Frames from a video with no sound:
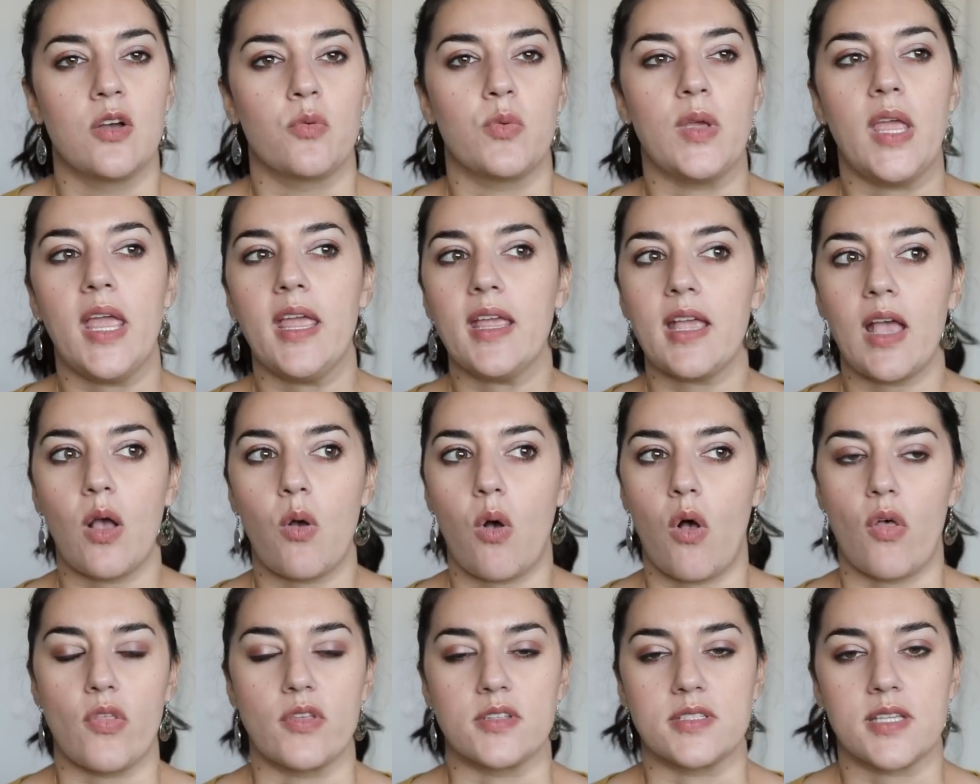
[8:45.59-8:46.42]
We hang
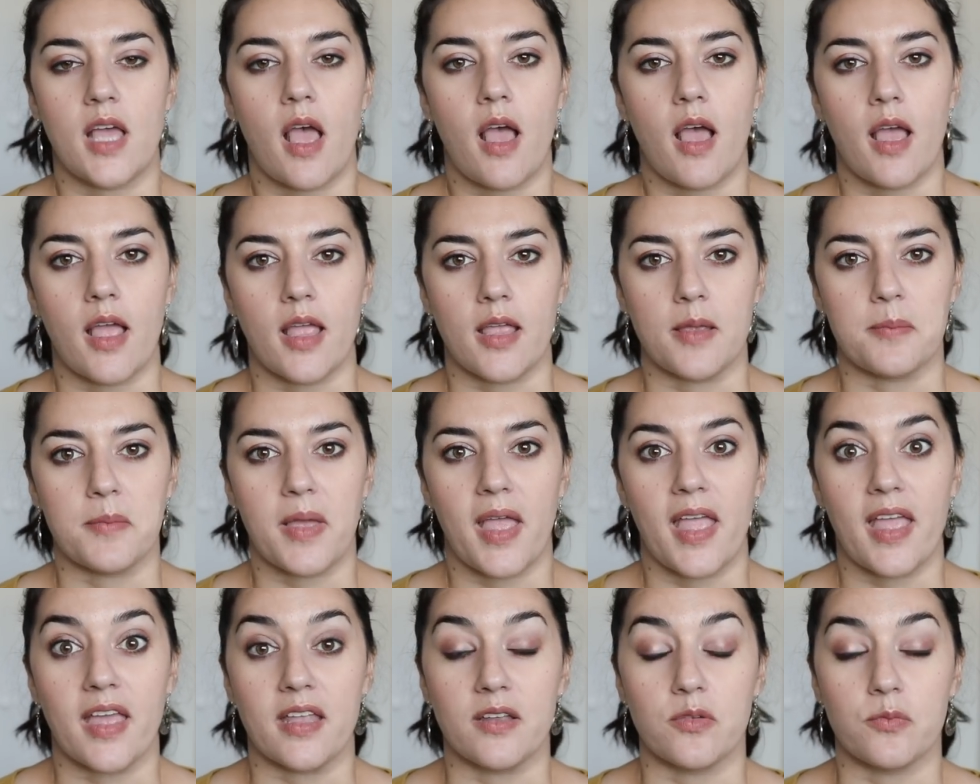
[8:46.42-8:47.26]
out all the time
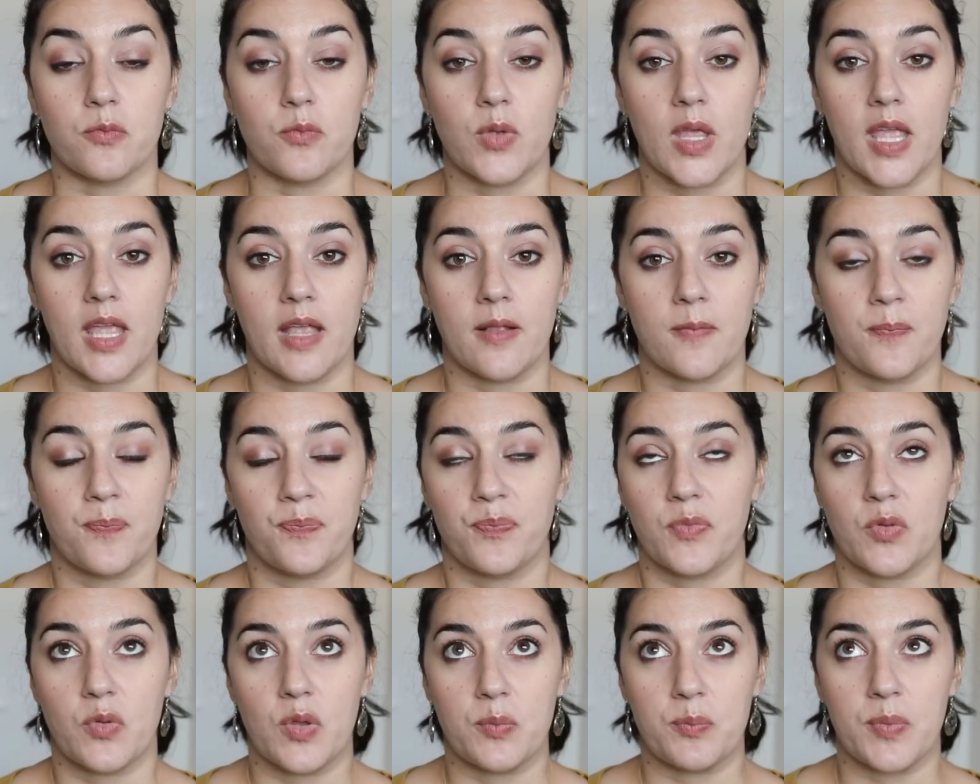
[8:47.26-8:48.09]
and we
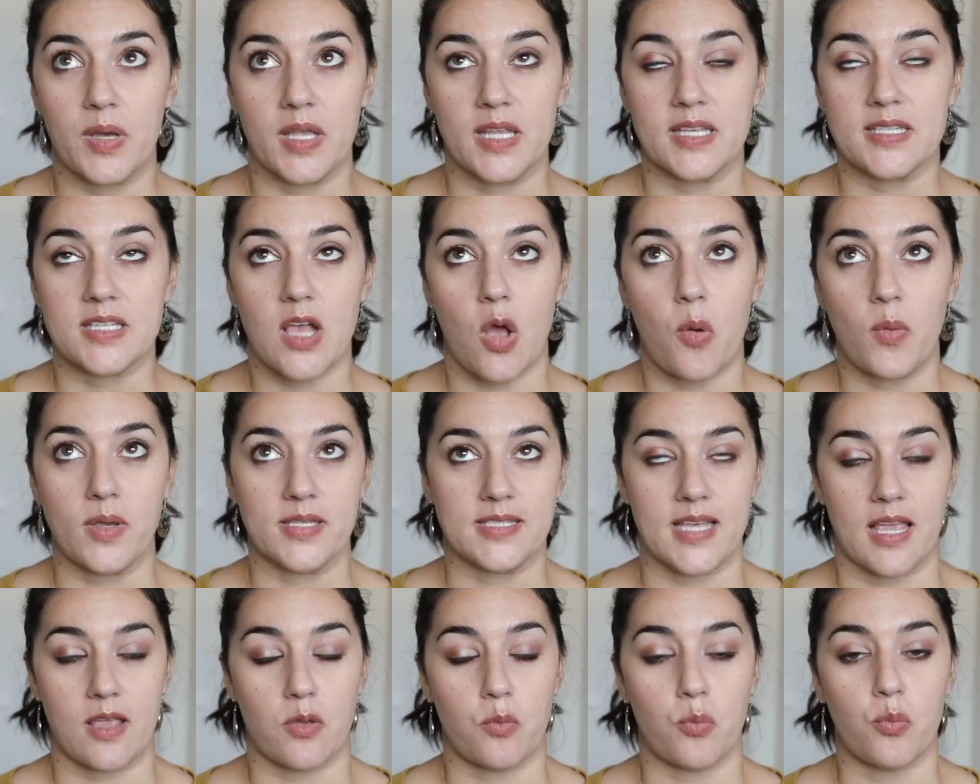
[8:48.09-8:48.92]
but it's
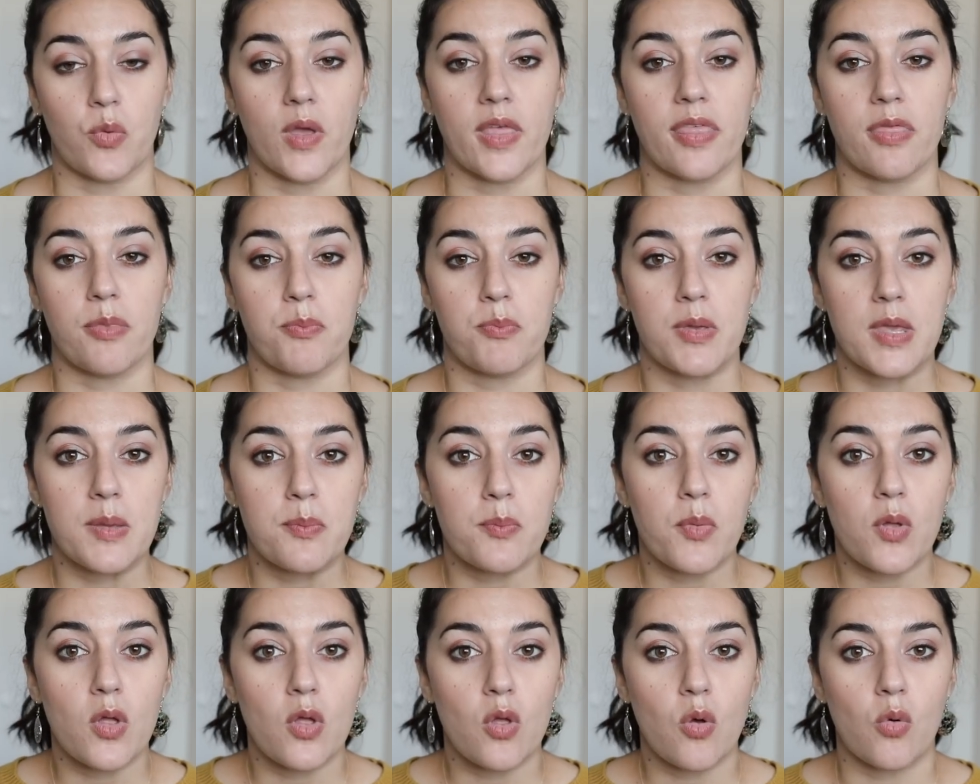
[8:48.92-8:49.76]
always like with
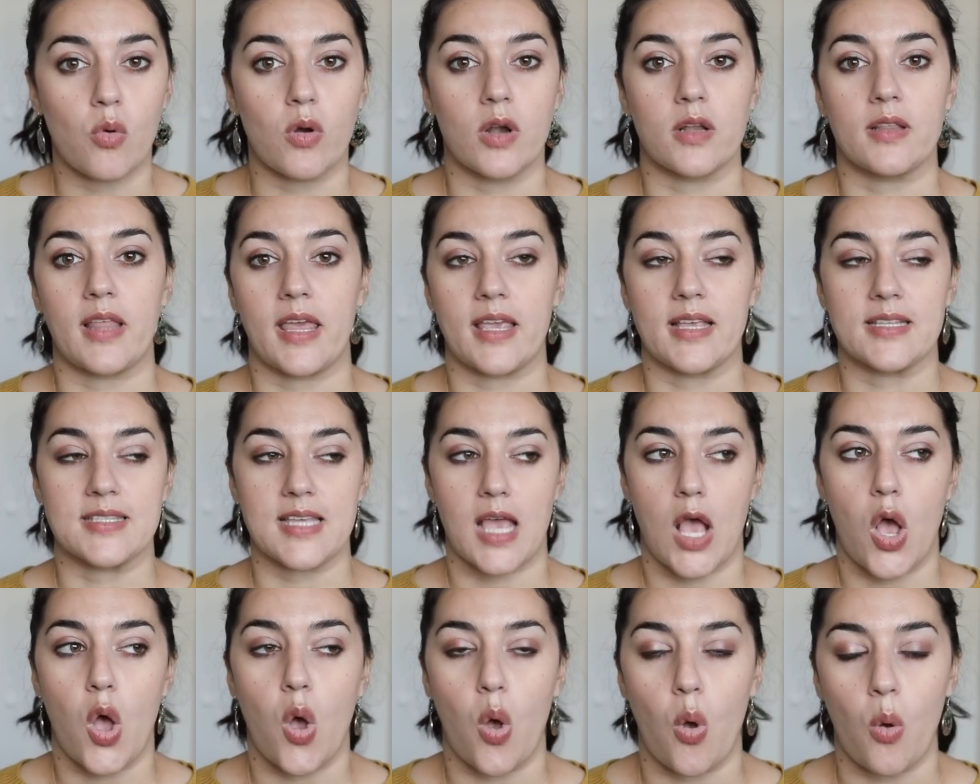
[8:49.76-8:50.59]
people or like it's
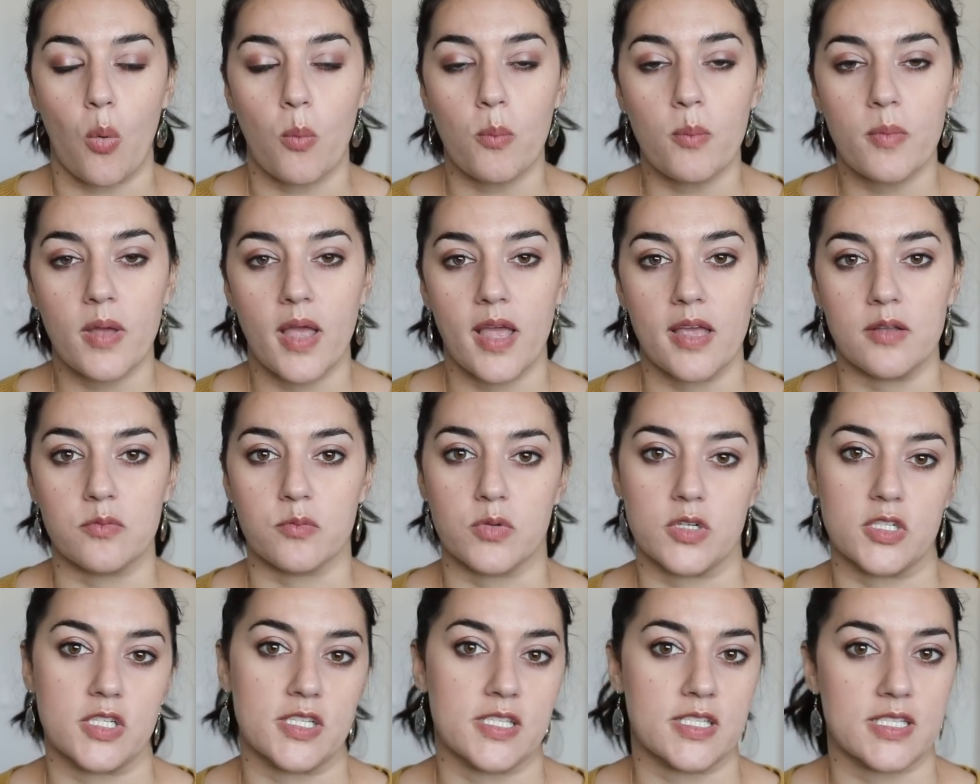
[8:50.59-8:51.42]
at home
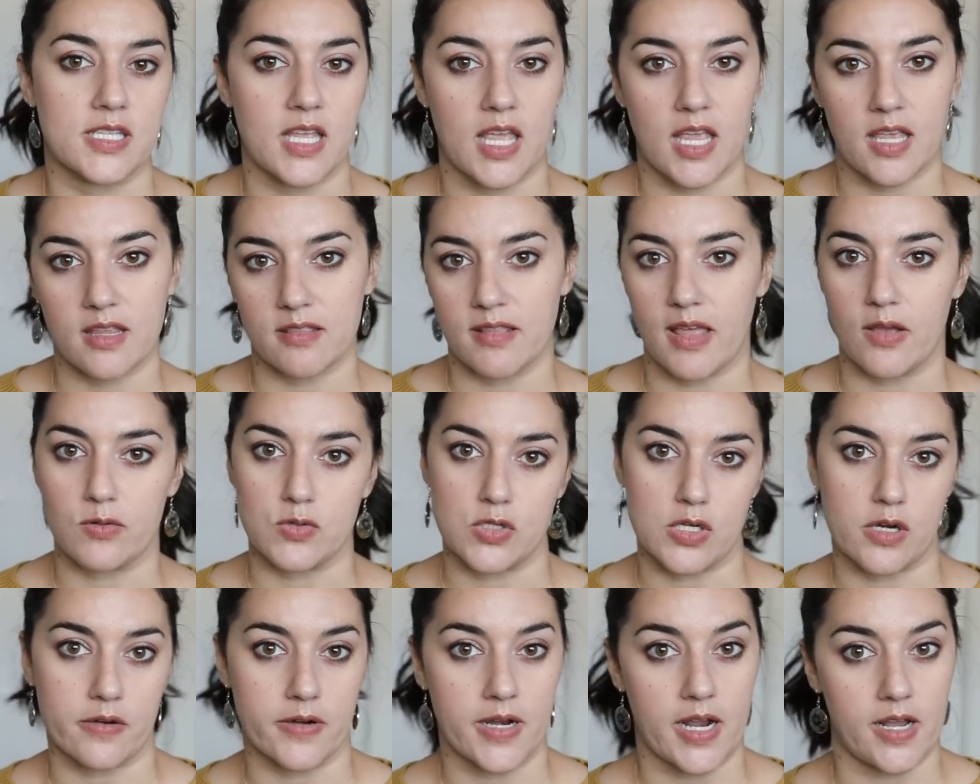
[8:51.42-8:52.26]
and we're just like
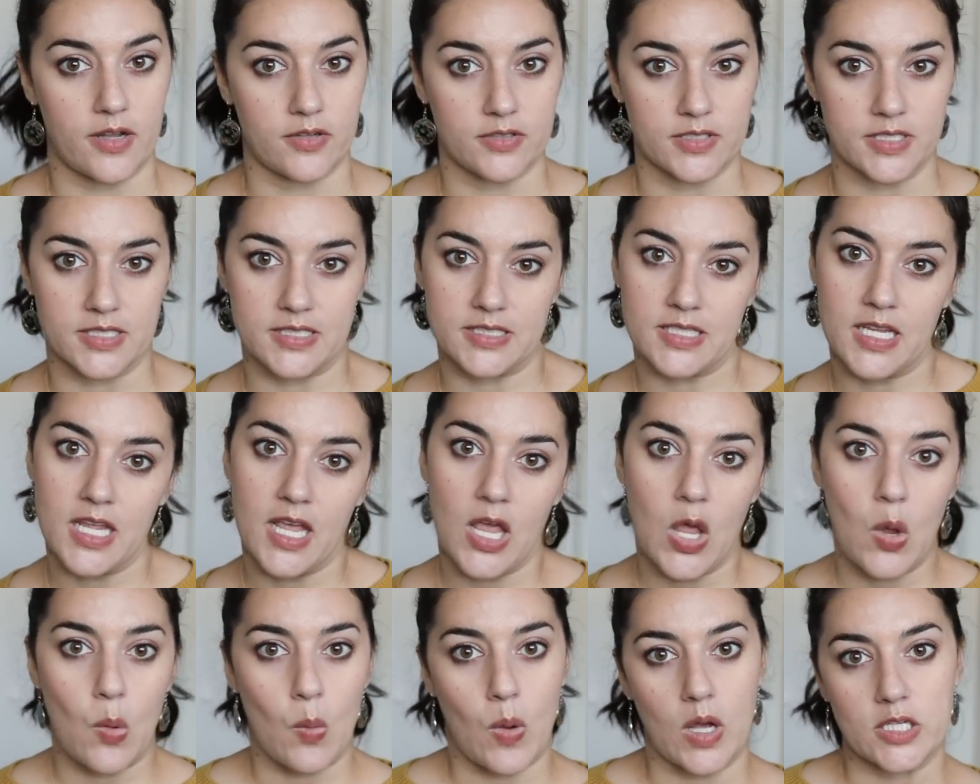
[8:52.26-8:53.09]
lounging around and
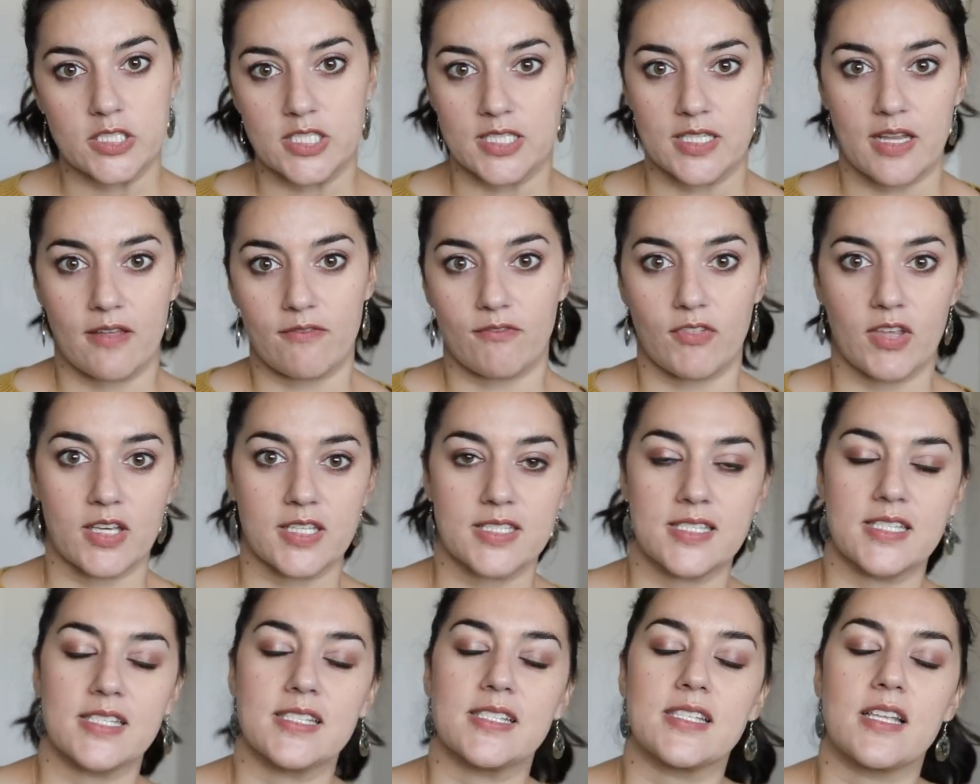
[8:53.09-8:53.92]
watching
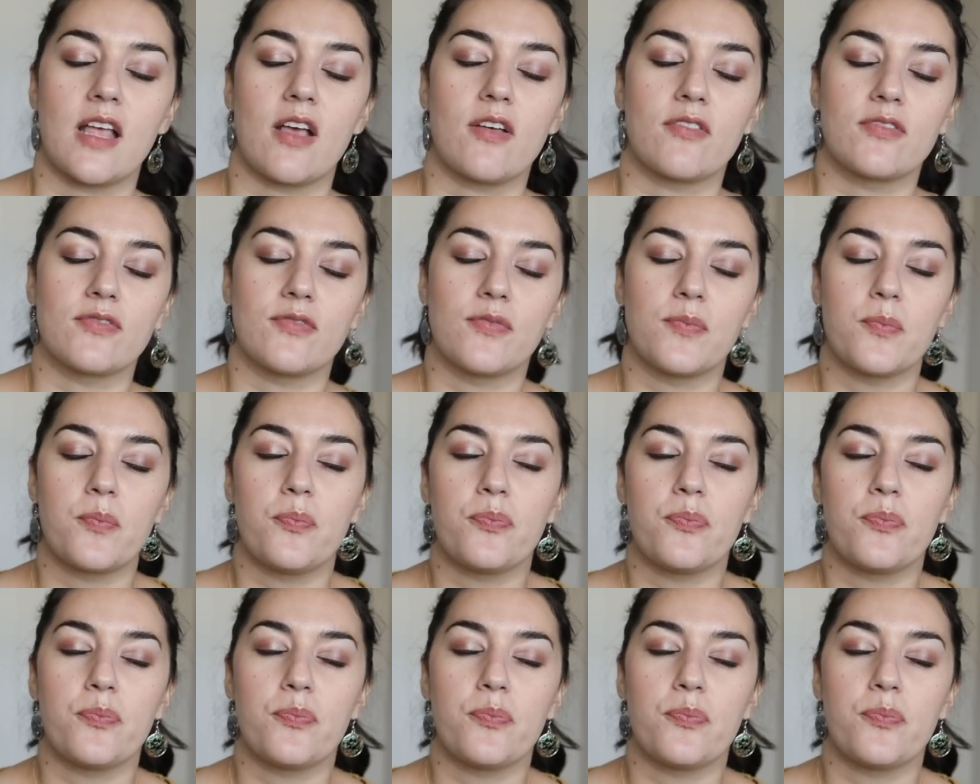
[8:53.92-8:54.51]
Netflix and stuff.